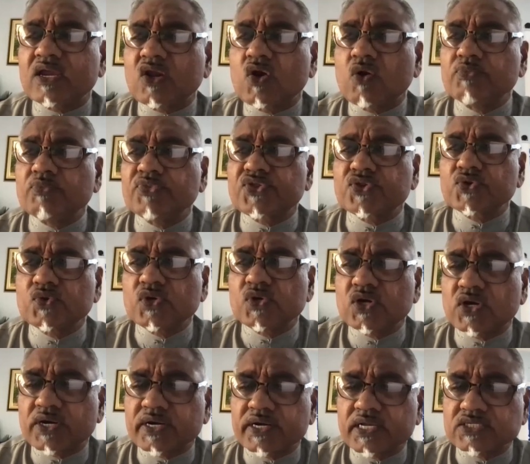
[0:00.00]
Come through,
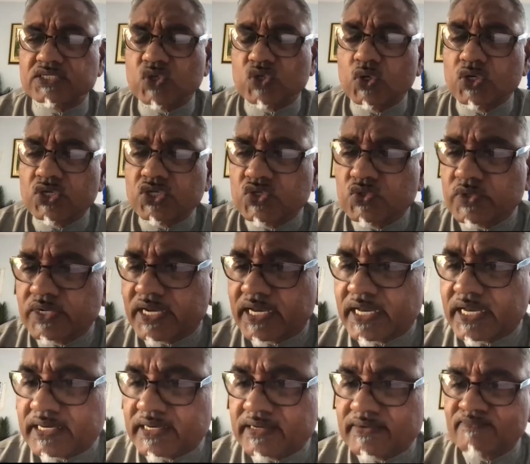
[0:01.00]
Lord, as only you
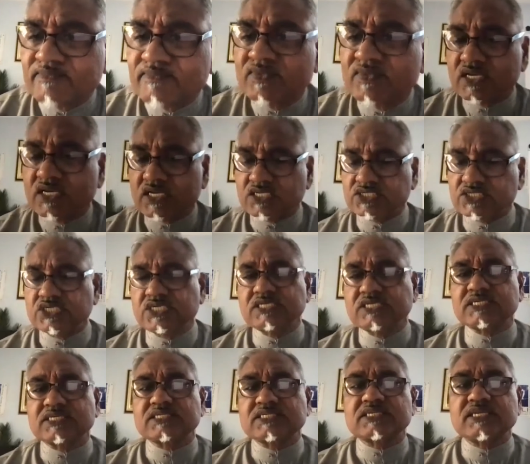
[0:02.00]
can. In
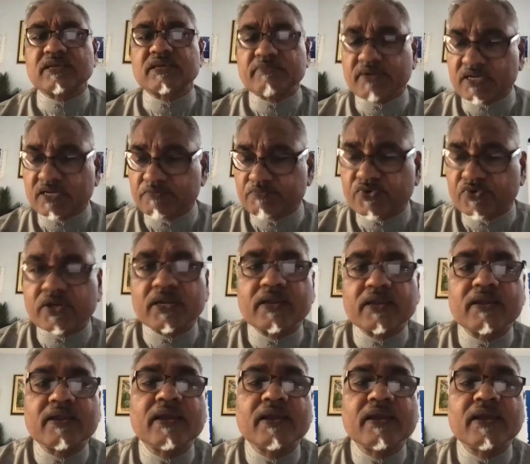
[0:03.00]
Jesus' name I pray.